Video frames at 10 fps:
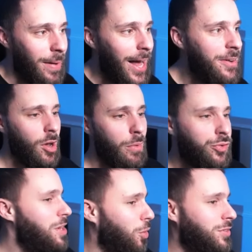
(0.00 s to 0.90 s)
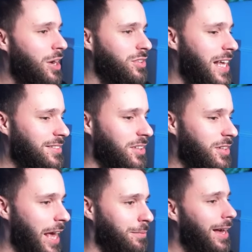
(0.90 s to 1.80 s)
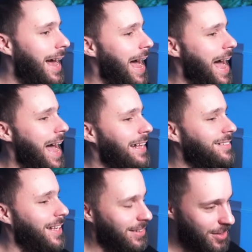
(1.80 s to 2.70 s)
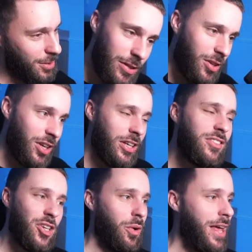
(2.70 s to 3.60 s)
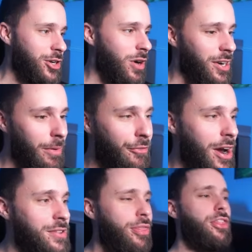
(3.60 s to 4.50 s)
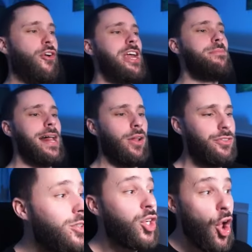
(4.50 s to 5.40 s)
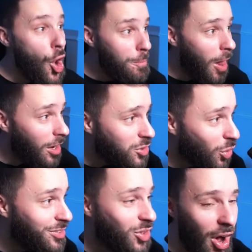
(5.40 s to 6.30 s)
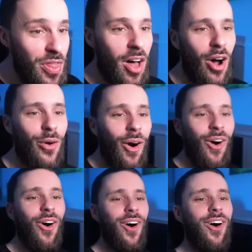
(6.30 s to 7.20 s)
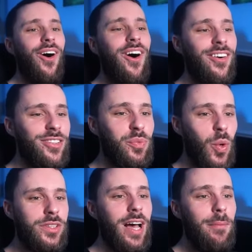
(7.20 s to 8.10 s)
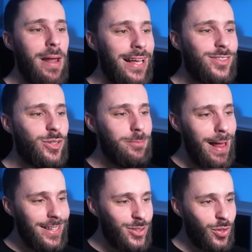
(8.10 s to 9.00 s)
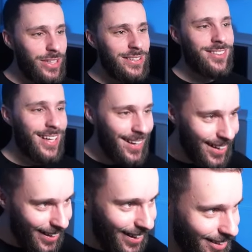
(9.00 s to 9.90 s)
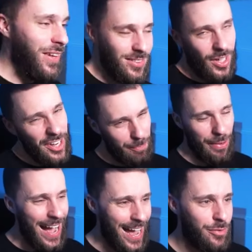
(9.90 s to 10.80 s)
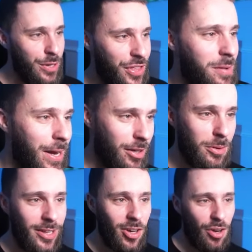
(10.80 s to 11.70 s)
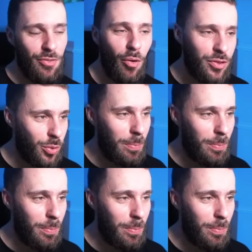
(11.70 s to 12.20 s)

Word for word: man. Come on, we've seen more tails than heads this game. And it's going to continue on that trend, I'm afraid. 3 milled, 2 Blastoise gone, though. Oh, there's a water, Blastoise. That's kind of bad when you think about it, because it means they can't evolve into a